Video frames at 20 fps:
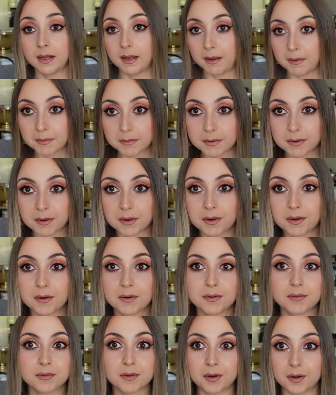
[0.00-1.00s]

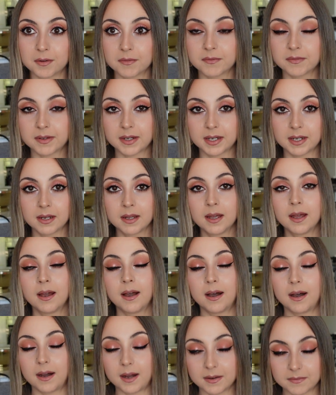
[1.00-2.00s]
alcohol, coffee,
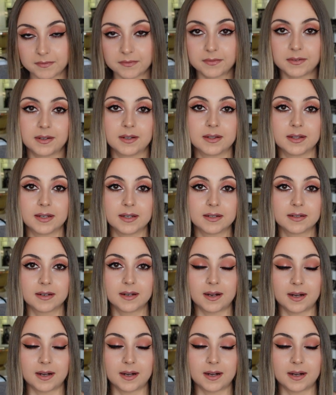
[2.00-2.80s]
I feel it.